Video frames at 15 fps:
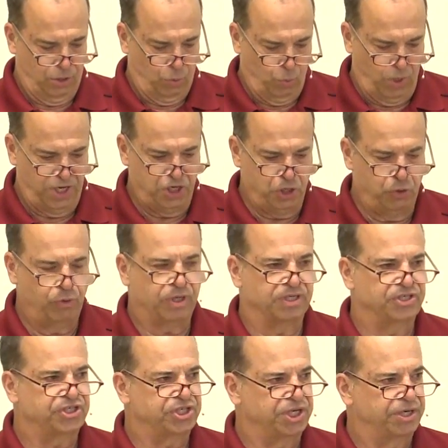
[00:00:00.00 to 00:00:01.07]
when you
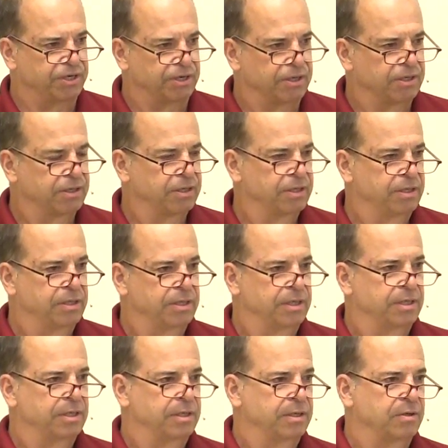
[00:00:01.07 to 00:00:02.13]
consider
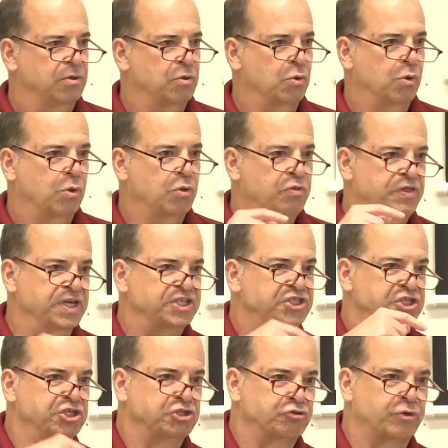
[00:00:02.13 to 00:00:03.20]

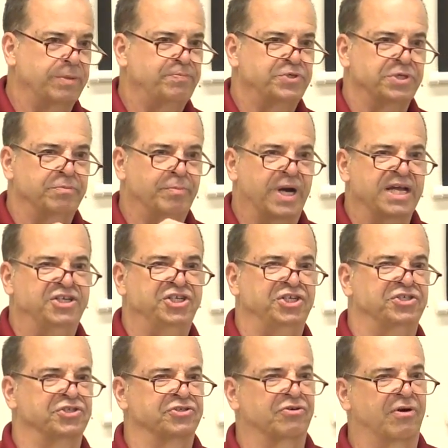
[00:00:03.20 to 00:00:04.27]
this description by
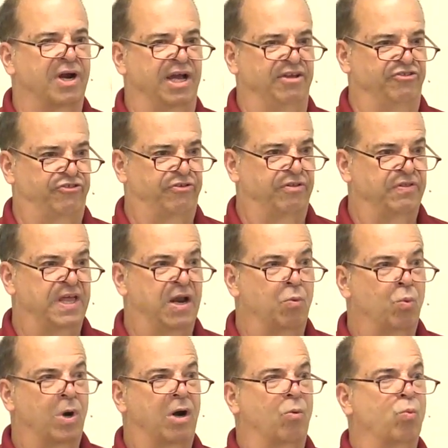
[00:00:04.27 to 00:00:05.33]
Jesus Christ that
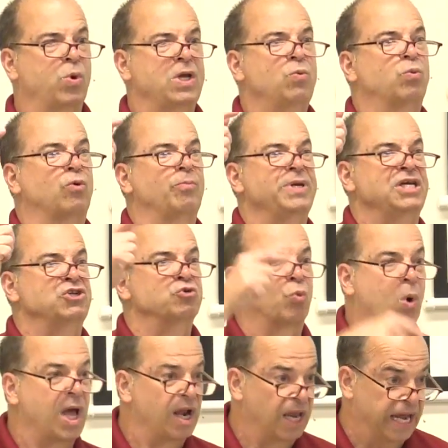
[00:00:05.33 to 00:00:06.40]
where we will be
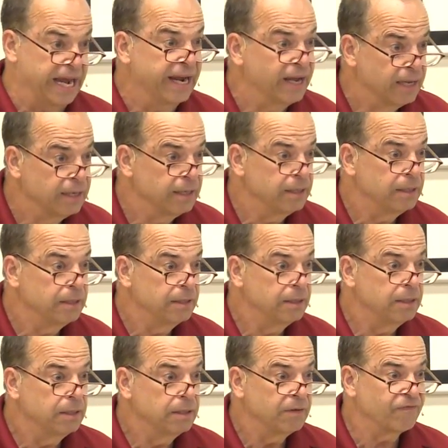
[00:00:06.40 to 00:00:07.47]
dwelling
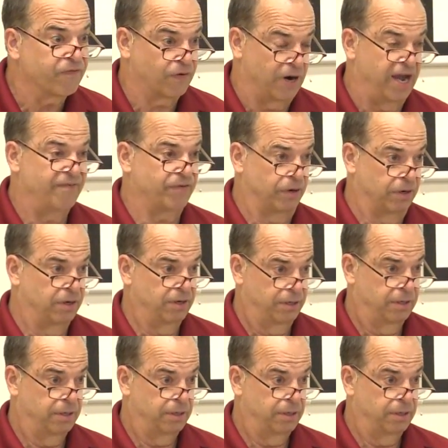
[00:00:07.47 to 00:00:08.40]
forever,